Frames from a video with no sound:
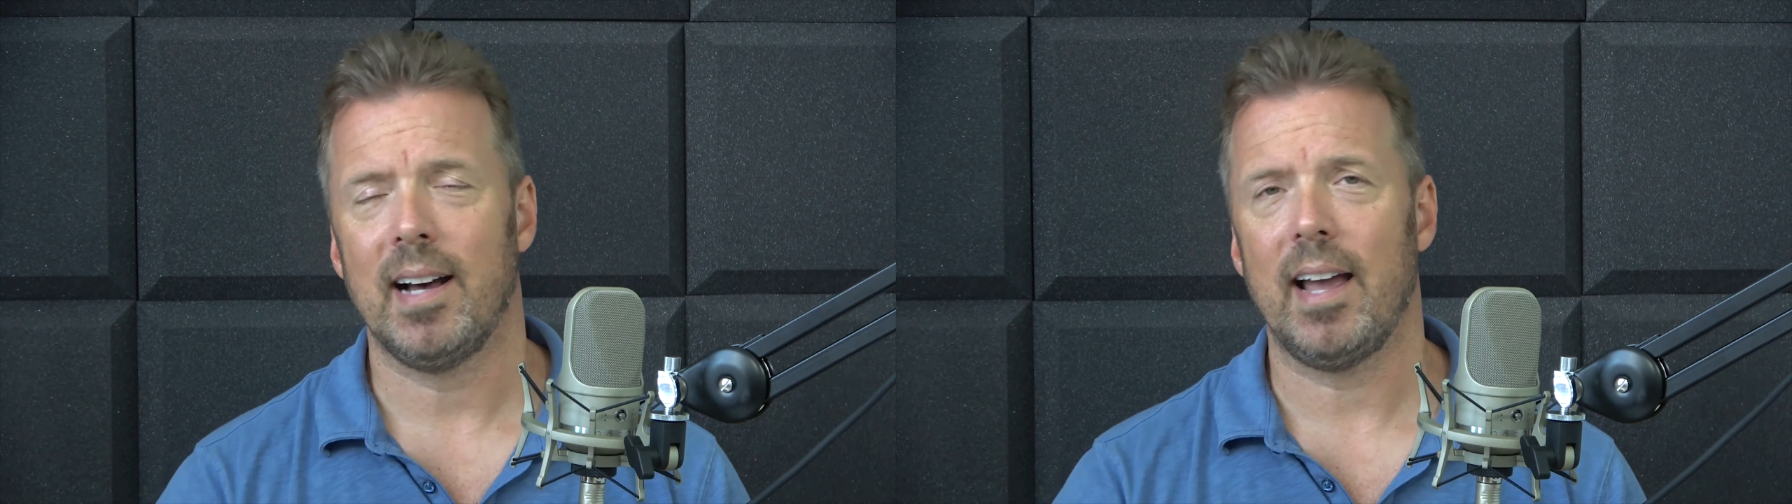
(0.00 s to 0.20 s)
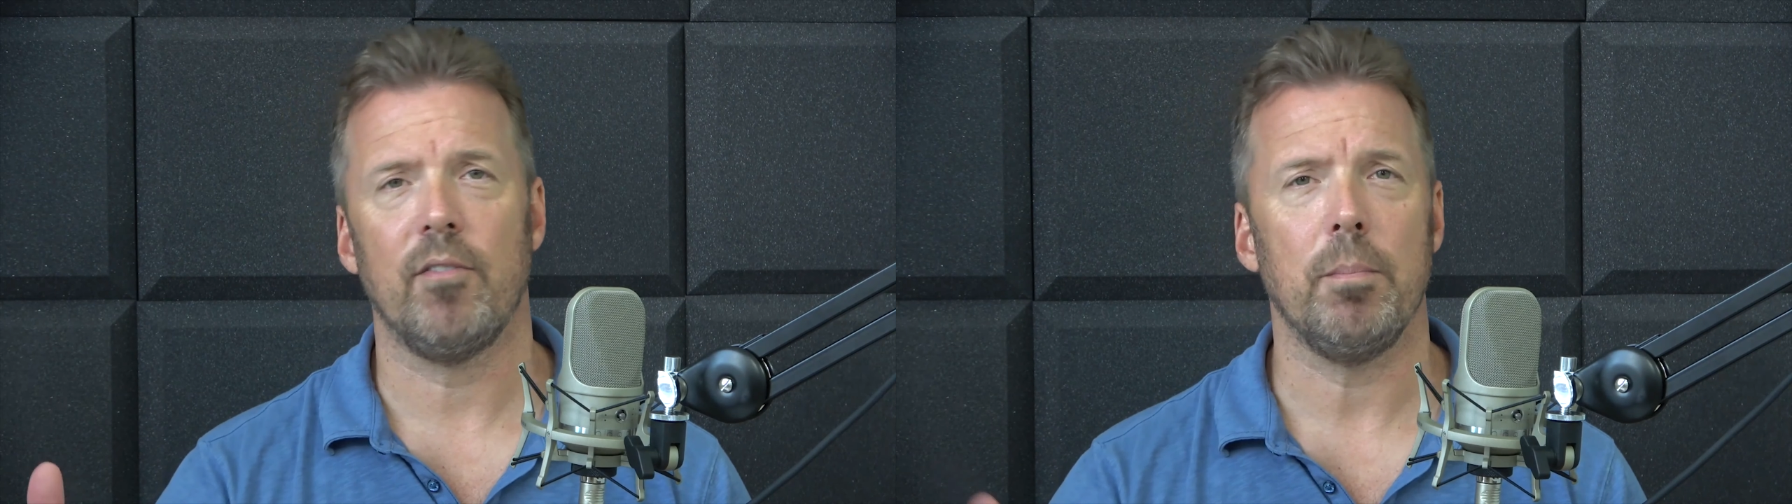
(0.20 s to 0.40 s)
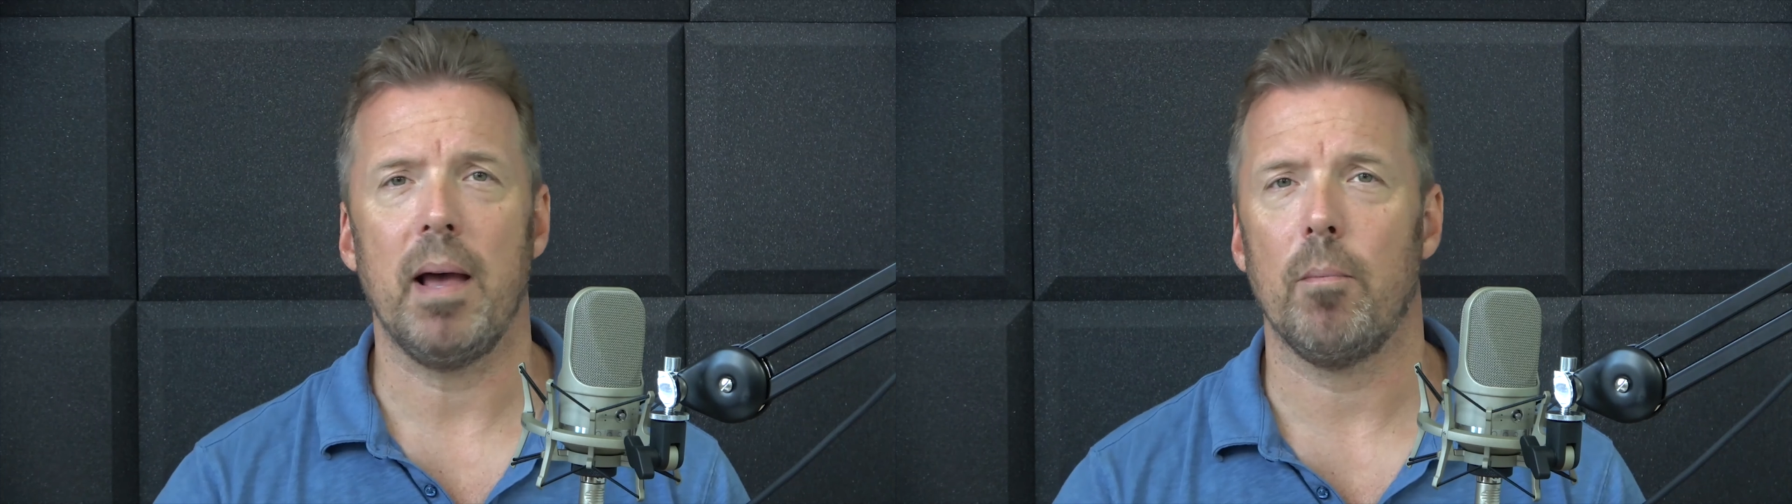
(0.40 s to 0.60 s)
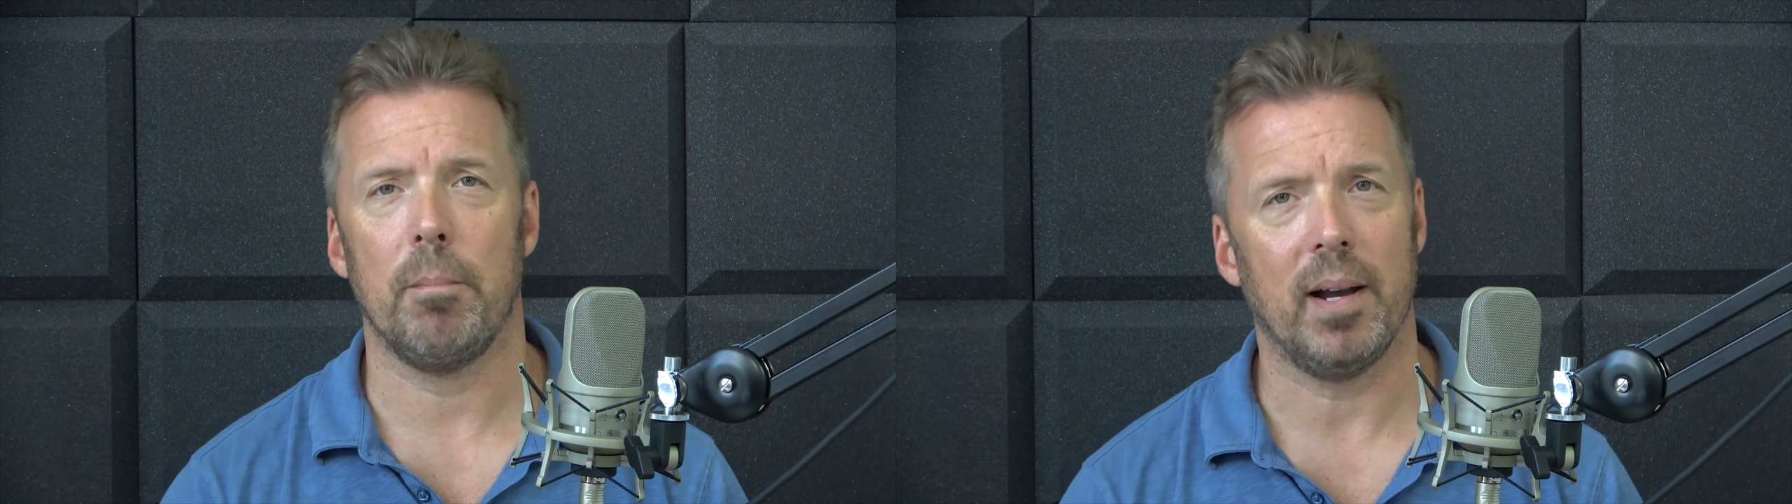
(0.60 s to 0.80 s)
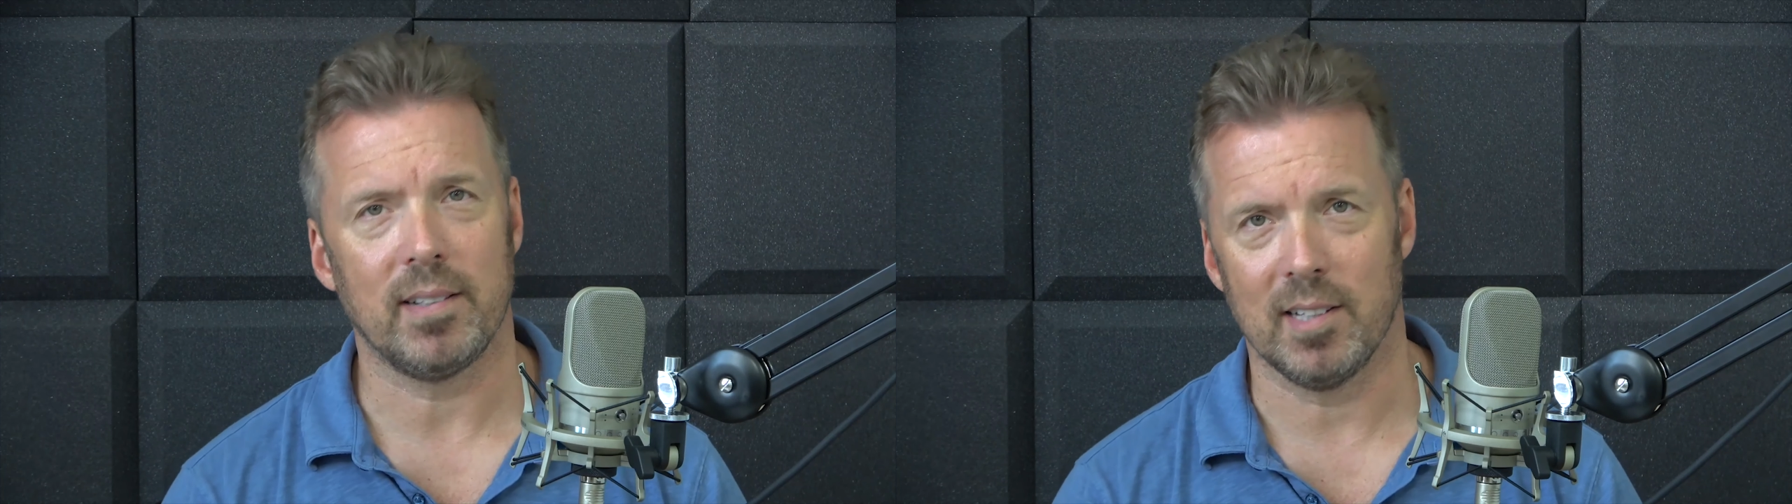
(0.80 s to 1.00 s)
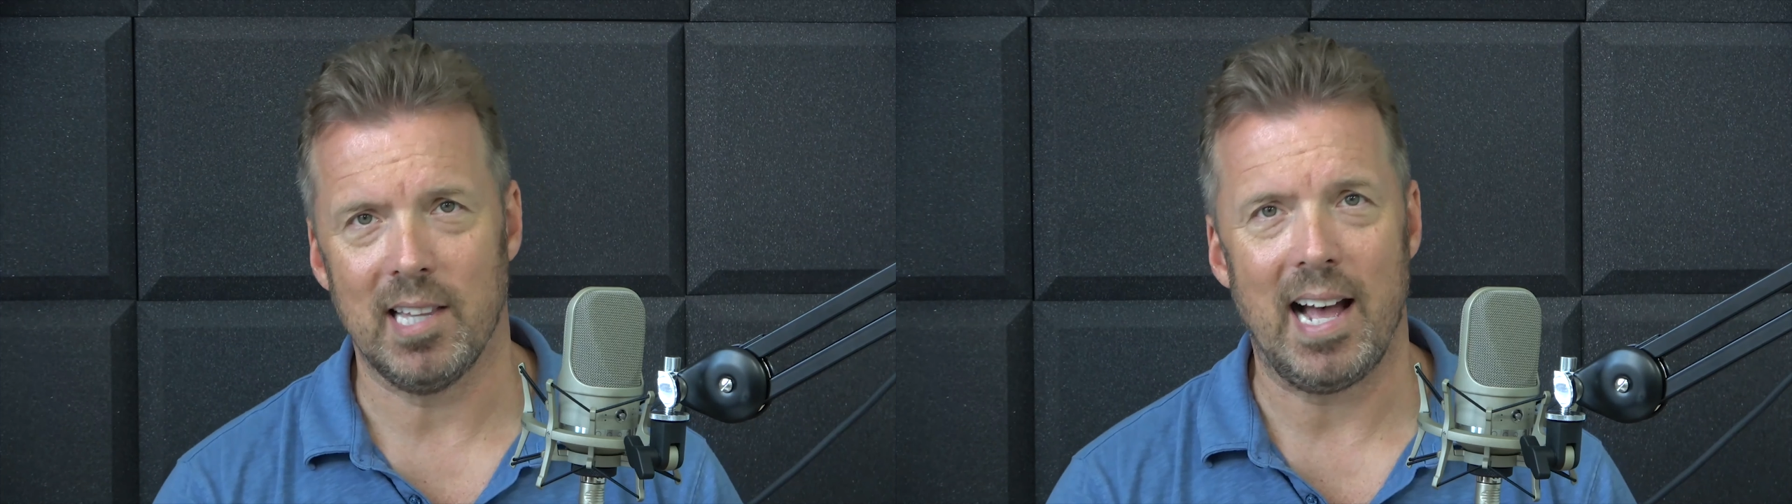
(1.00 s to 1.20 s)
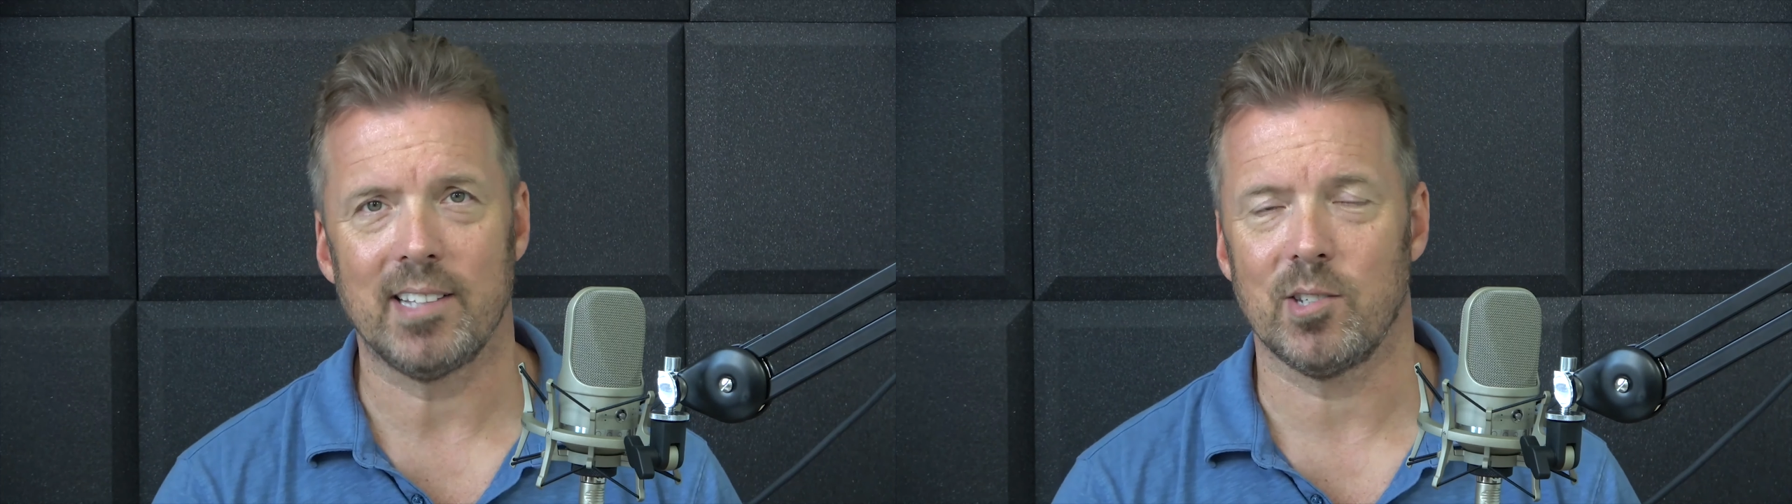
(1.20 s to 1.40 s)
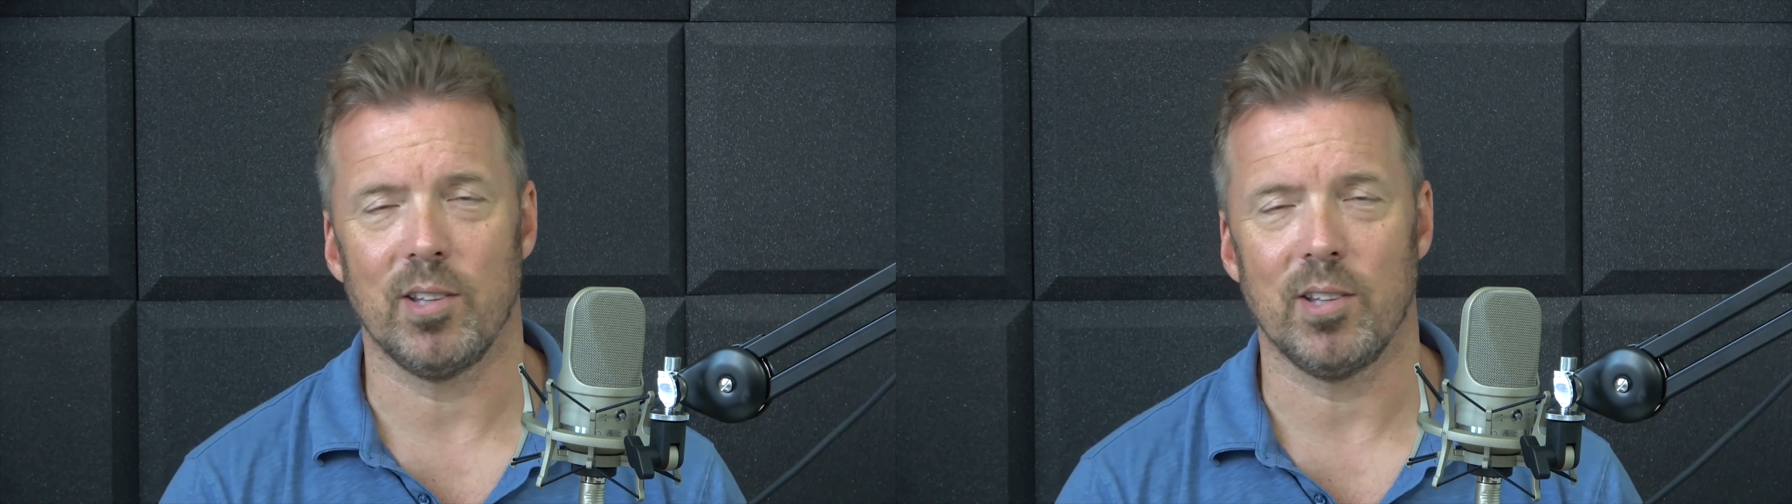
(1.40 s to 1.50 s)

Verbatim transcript: I haven't mountain biked a lot,